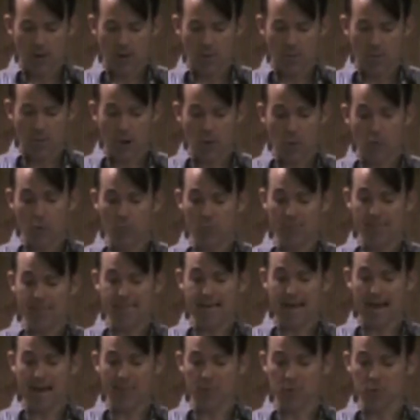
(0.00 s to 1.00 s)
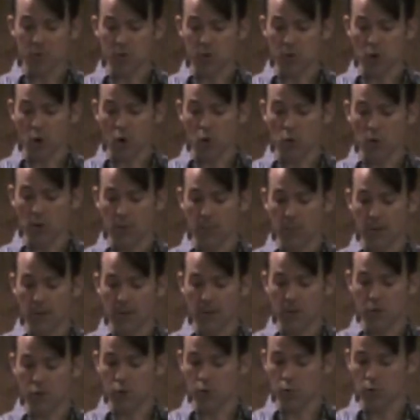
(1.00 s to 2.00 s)
My would-be captors had only
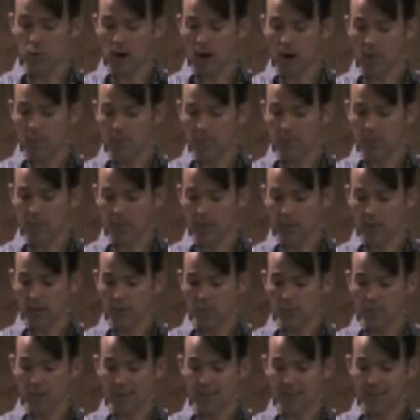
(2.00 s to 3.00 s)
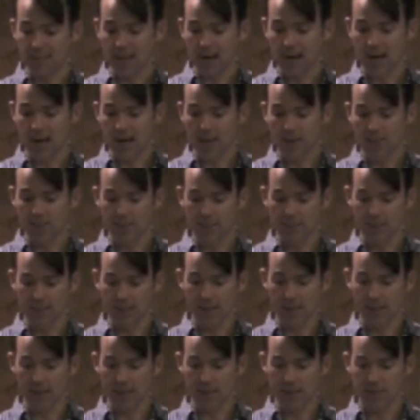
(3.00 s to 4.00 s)
managed to rob me of my time in the
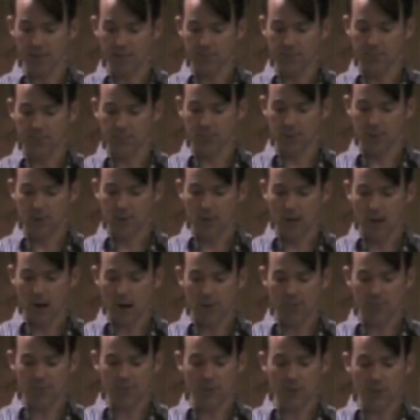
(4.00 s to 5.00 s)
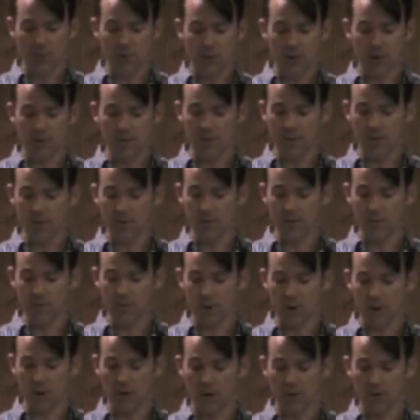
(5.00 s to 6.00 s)
end. I feared by this that
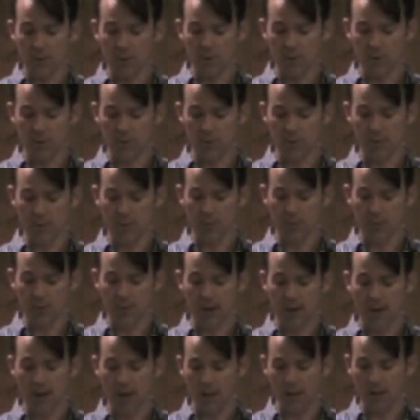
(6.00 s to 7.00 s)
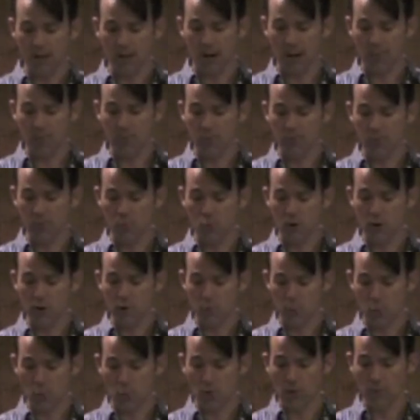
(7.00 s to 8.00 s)
Mary would have sent for that helicopter from
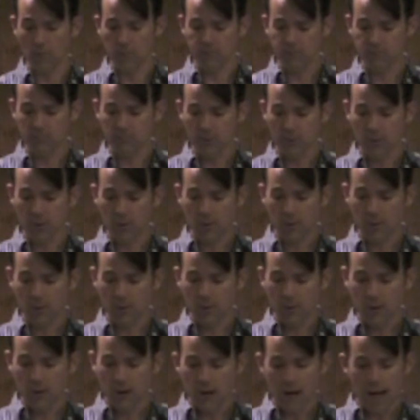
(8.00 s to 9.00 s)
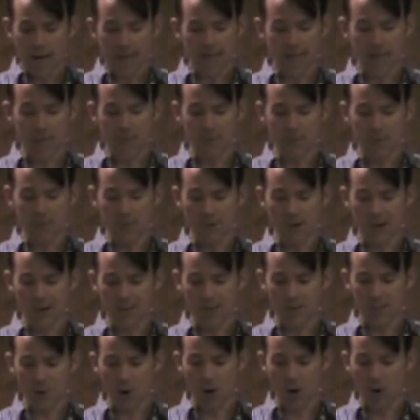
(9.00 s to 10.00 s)
Westport. I came in to find
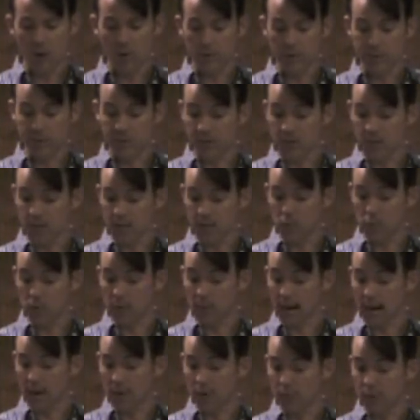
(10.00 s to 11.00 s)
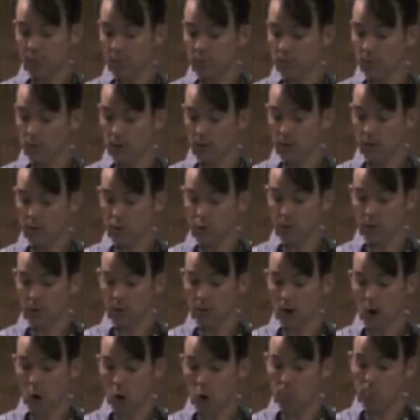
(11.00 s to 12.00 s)
them all at the table gathered for lunch,
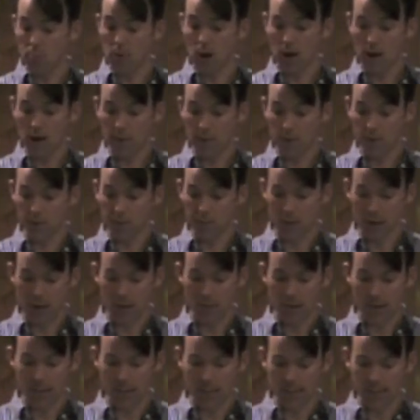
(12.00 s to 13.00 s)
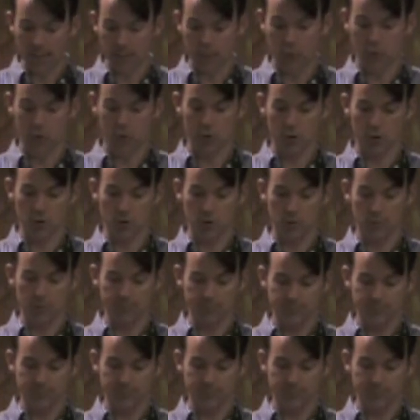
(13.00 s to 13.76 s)
unbothered by my late return.